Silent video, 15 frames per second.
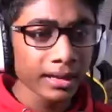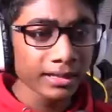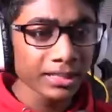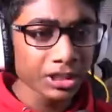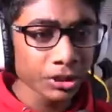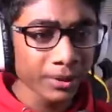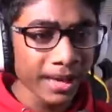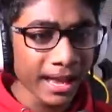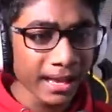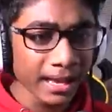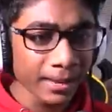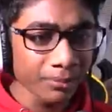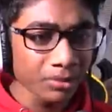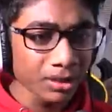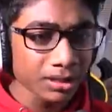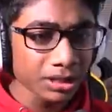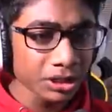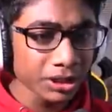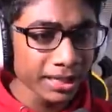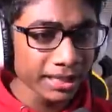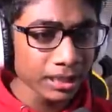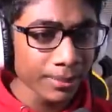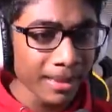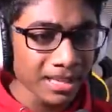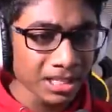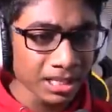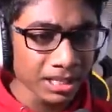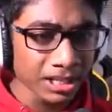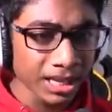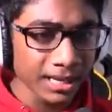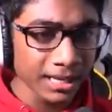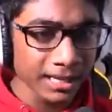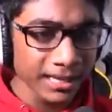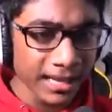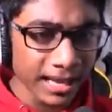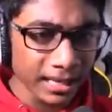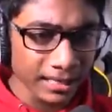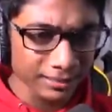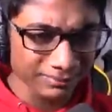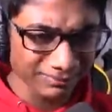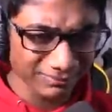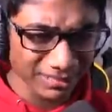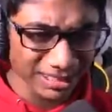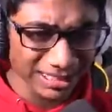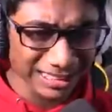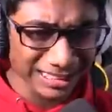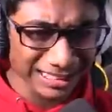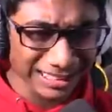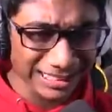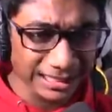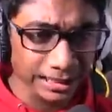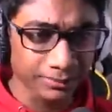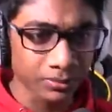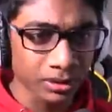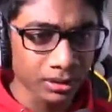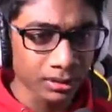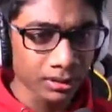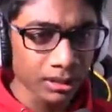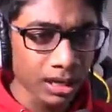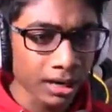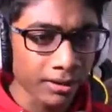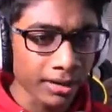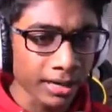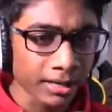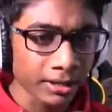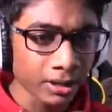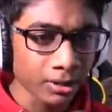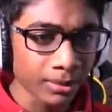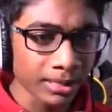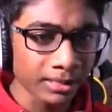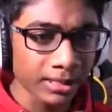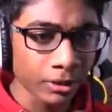Did you get it? Did you get the message? I didn't get it. Alright, you know what?